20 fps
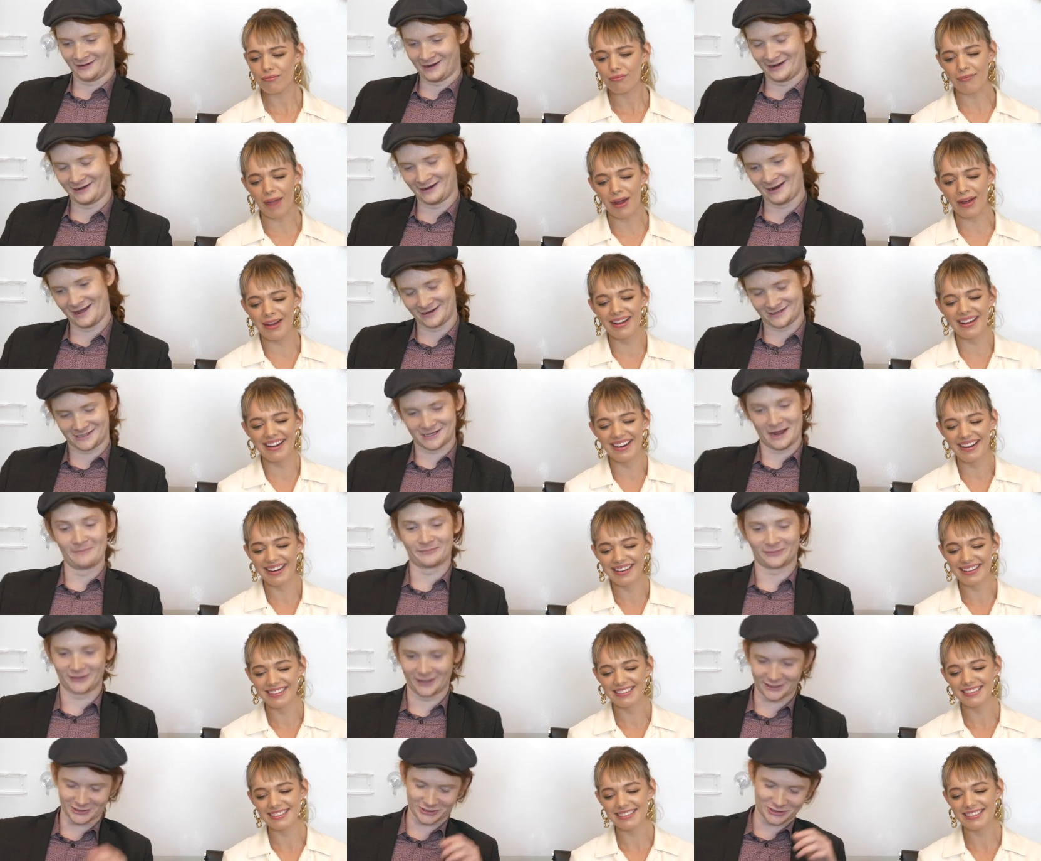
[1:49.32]
Speaker 1: late night
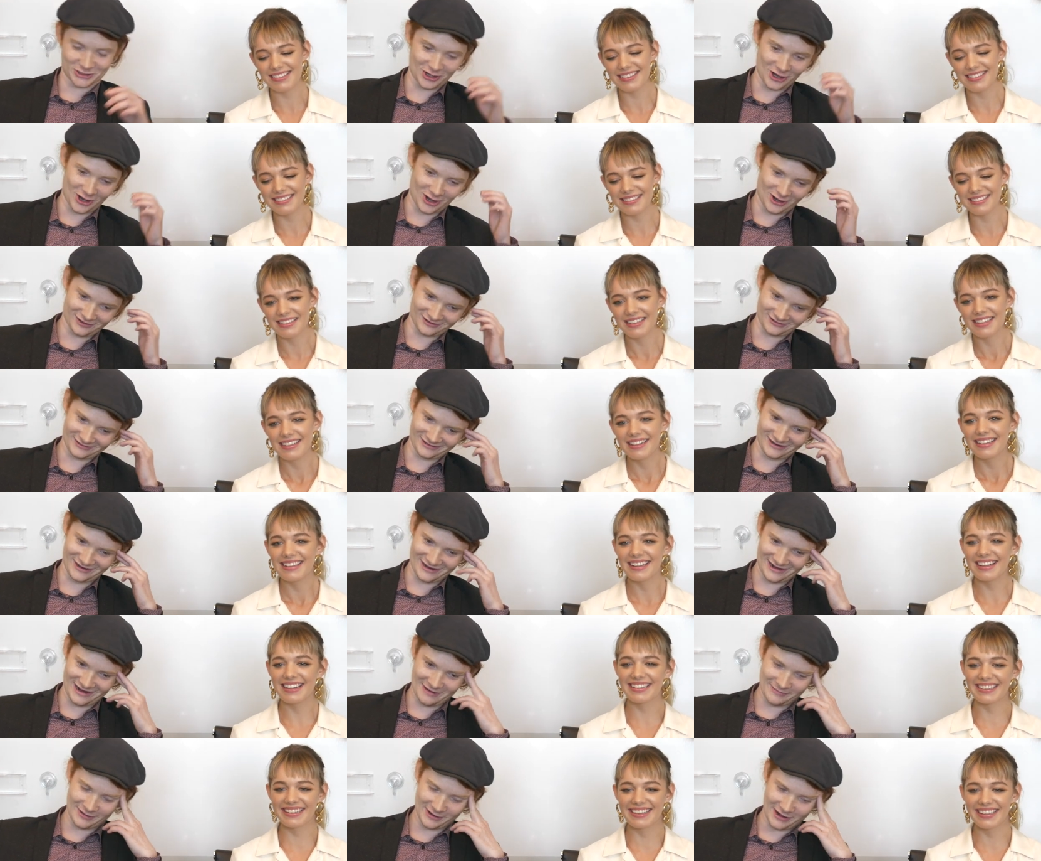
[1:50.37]
something, sure.
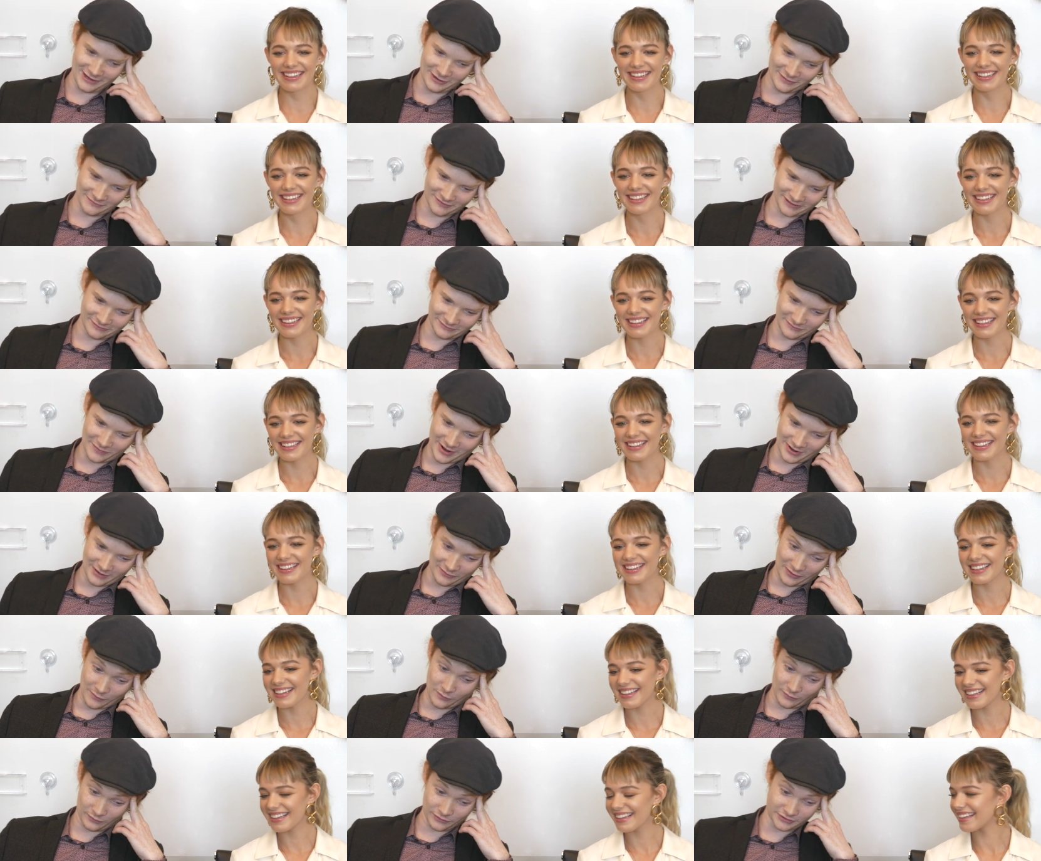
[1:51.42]
Yeah, I mean, like you have to keep in mind,
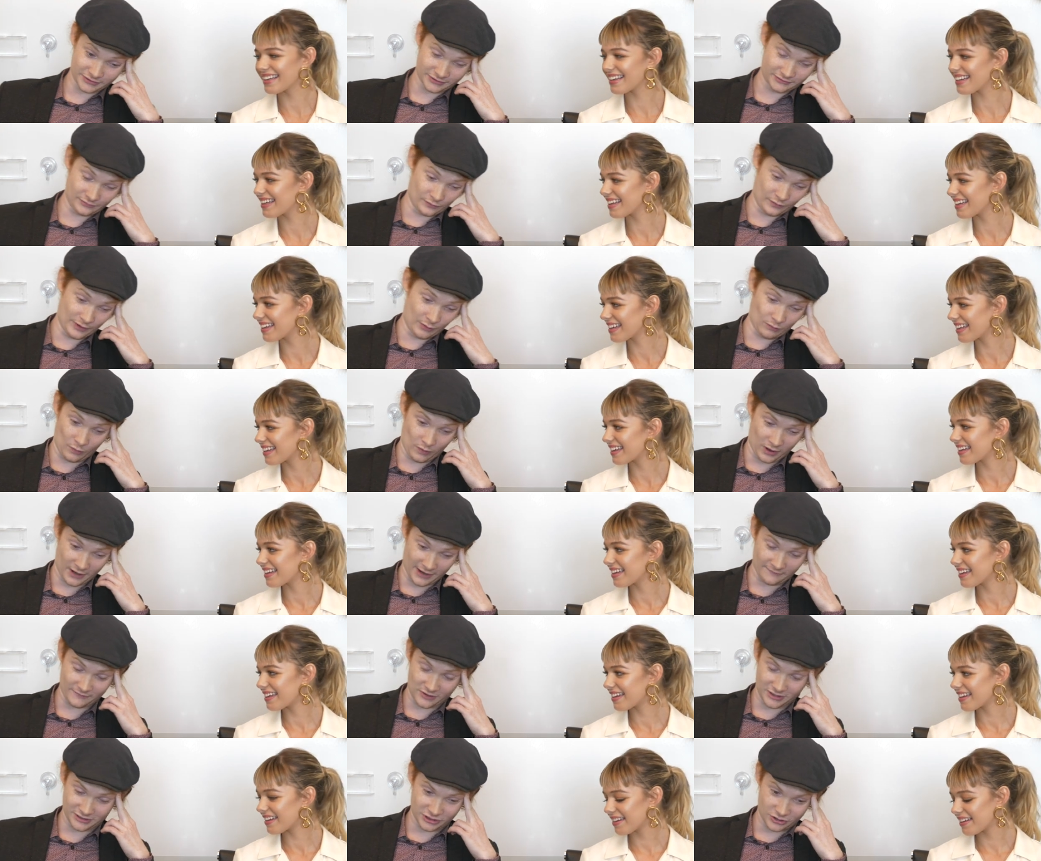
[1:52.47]
like we were
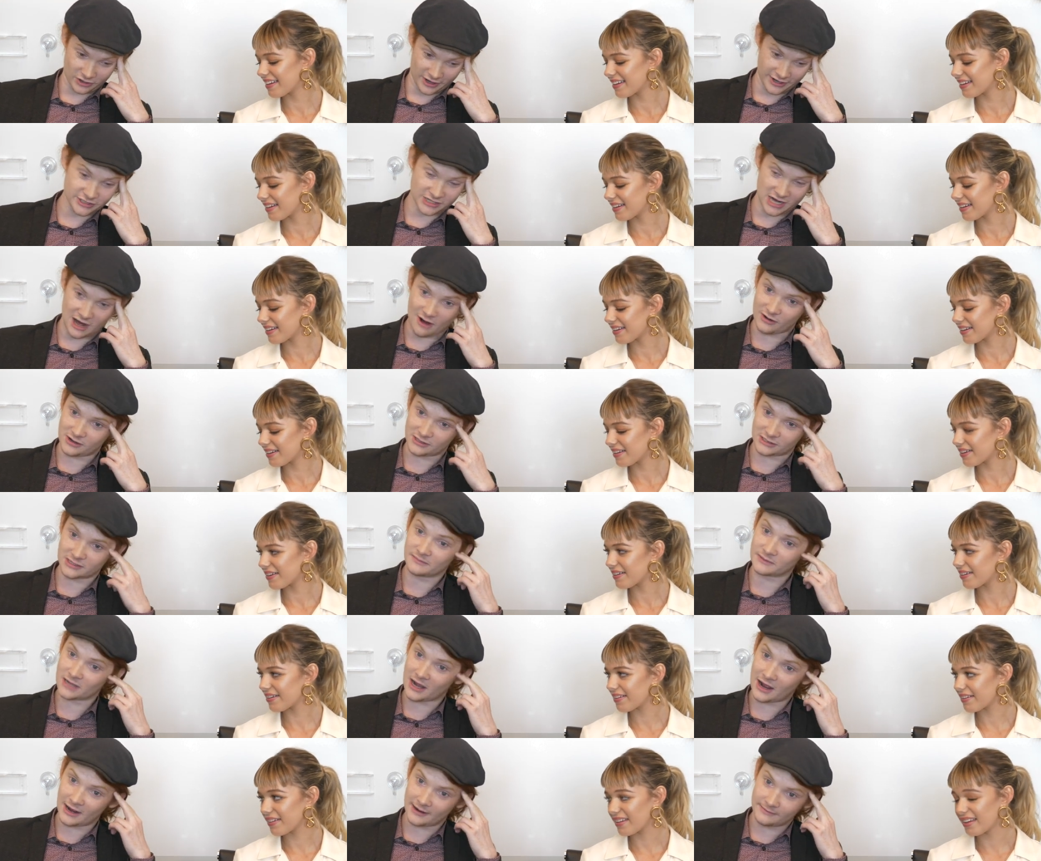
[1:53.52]
working very strange hours
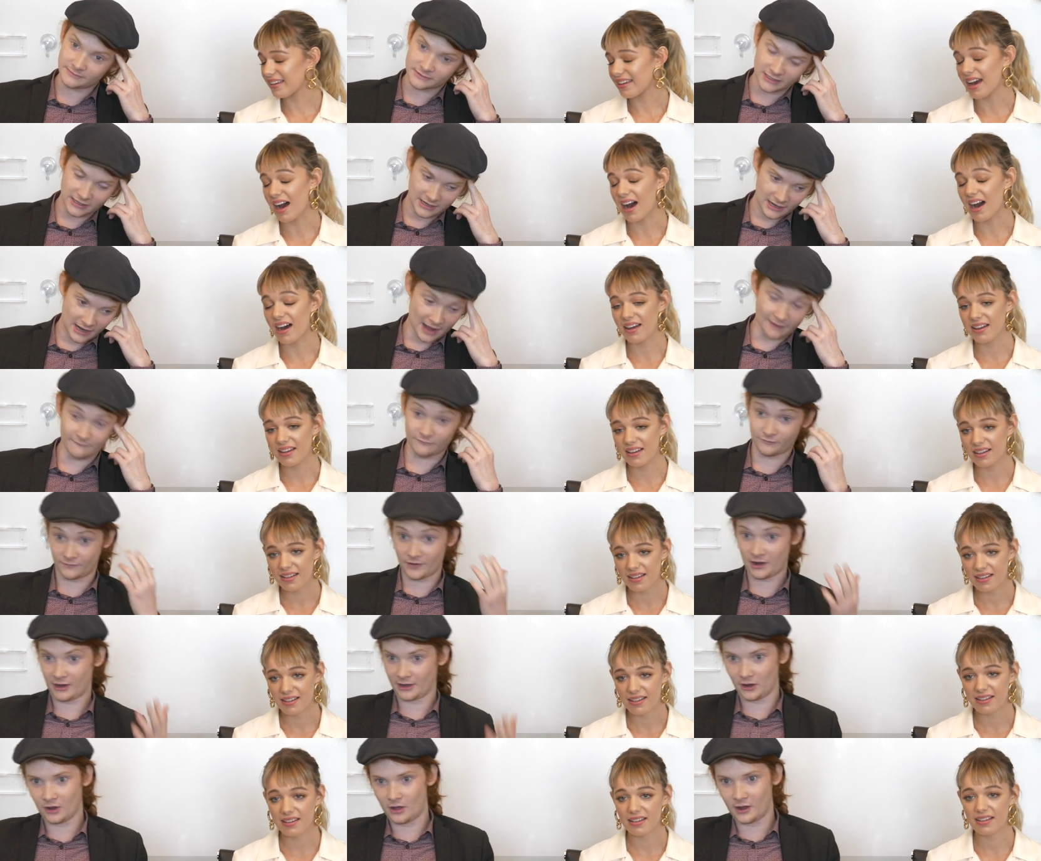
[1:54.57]
sometimes, yeah, and
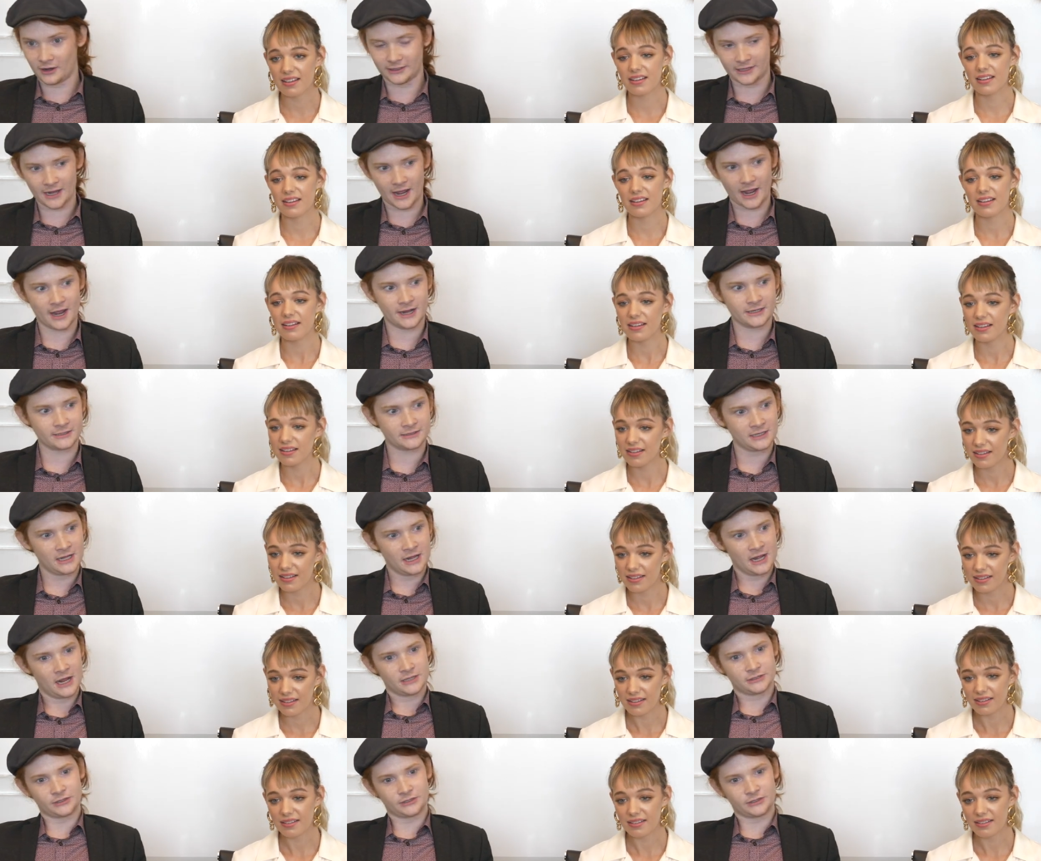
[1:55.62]
very long days.